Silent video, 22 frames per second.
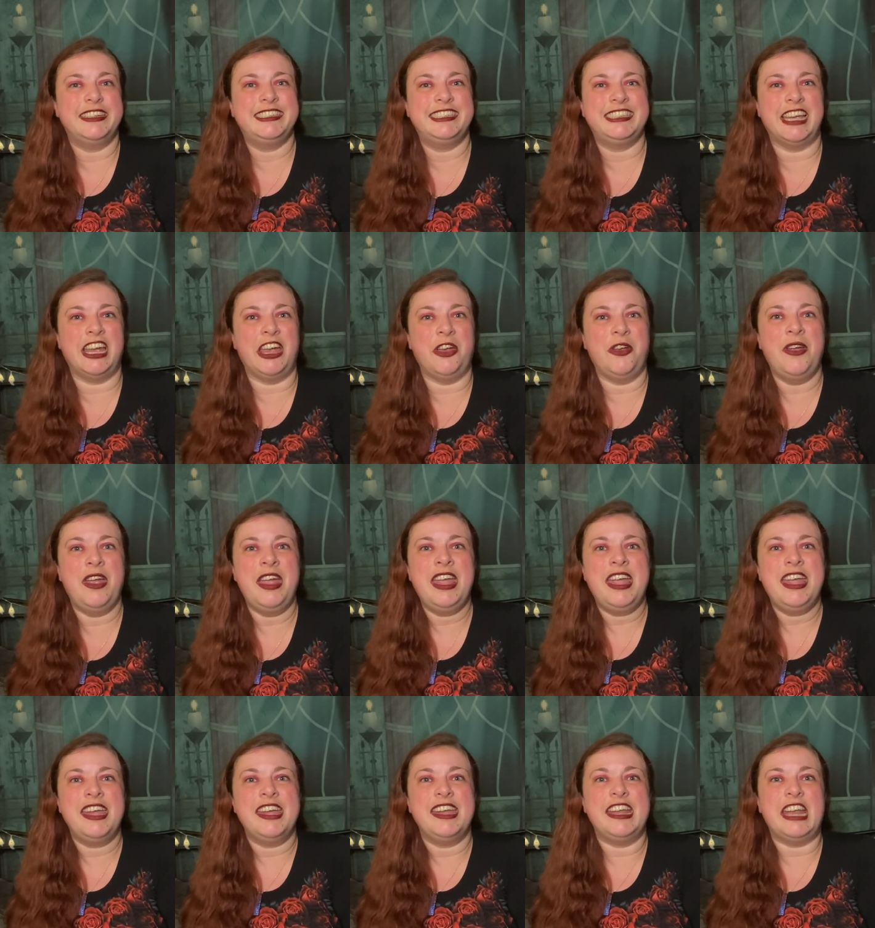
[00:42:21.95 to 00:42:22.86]
So,
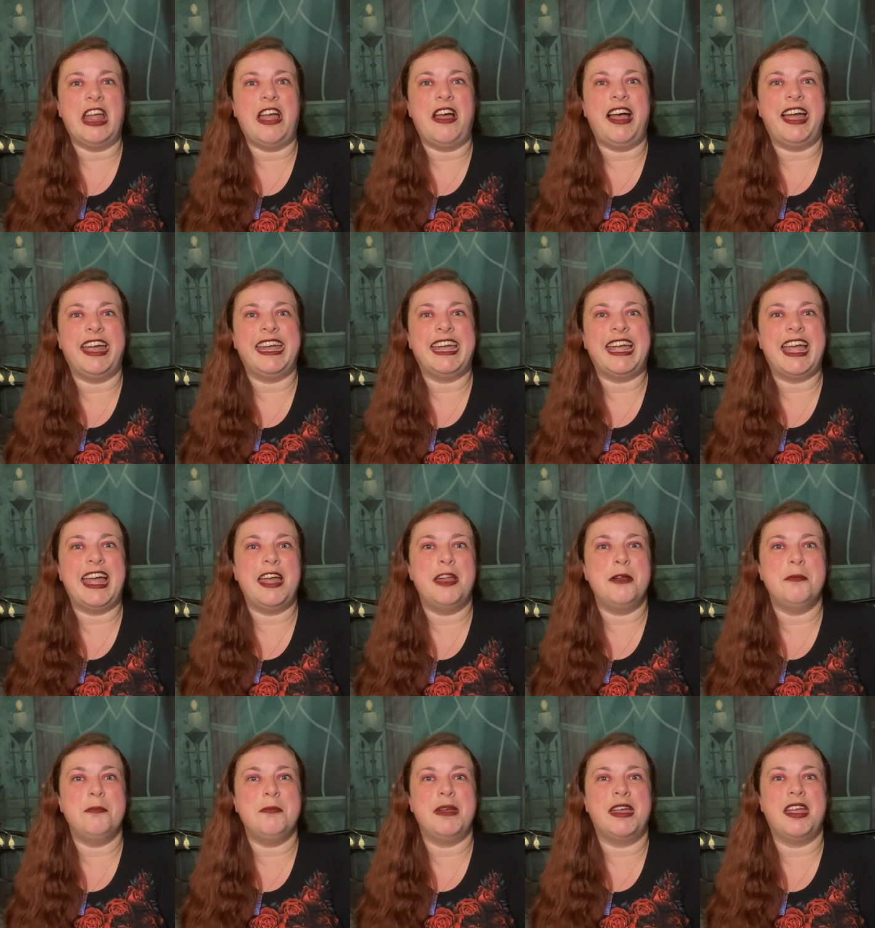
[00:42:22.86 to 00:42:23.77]
I
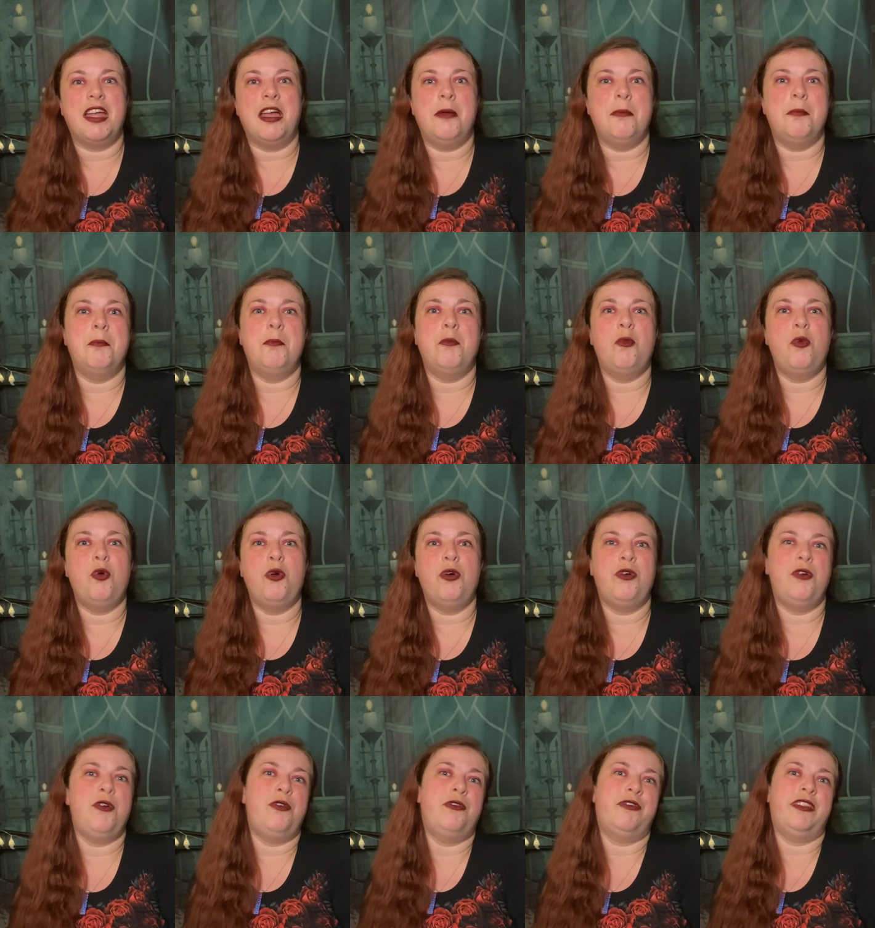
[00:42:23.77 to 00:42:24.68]
can become
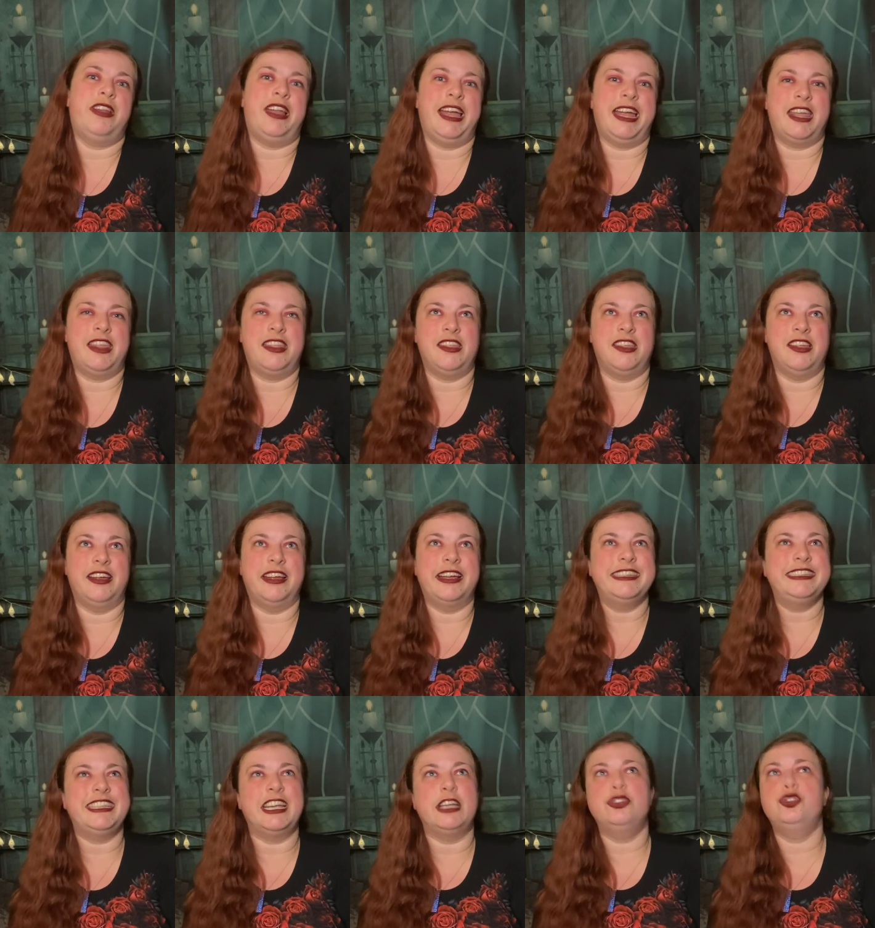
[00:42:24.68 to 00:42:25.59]
more of like the
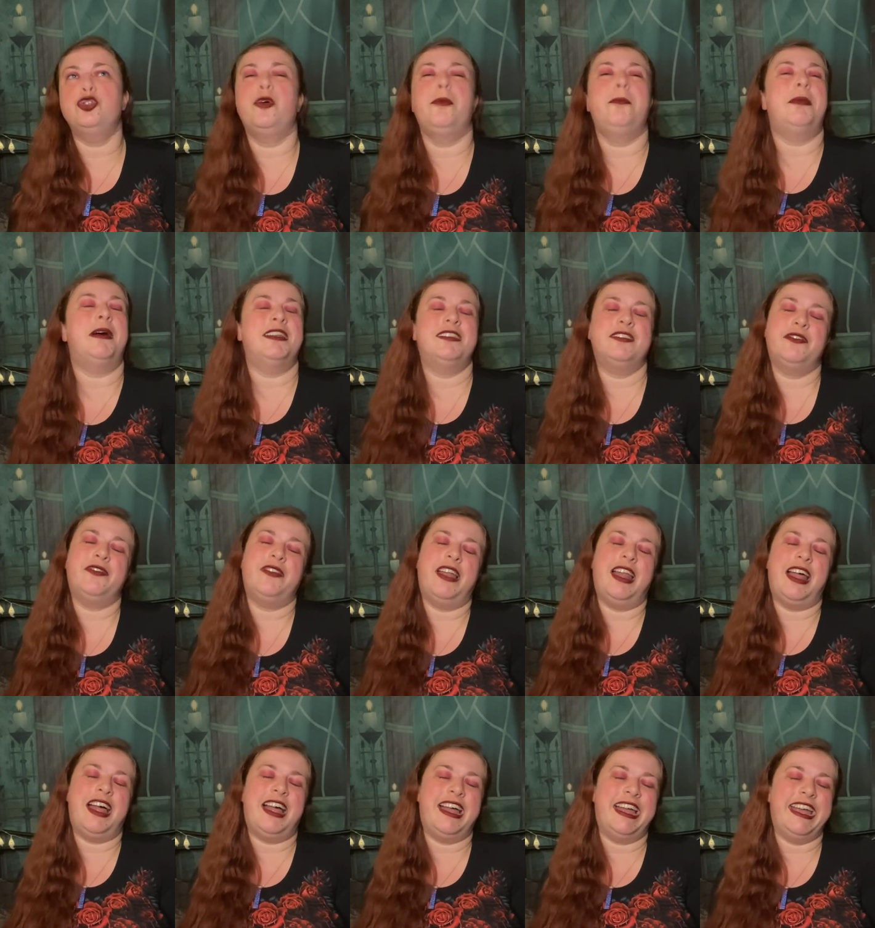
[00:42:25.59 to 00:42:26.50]
social
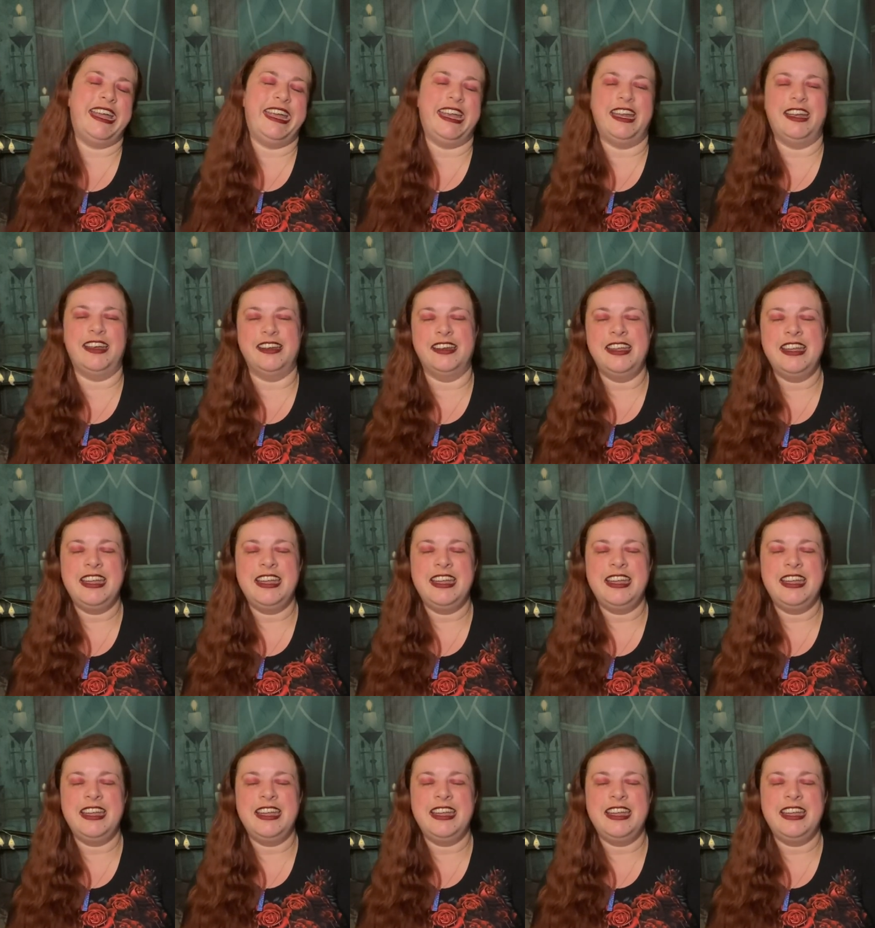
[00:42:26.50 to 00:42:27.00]
butterfly and,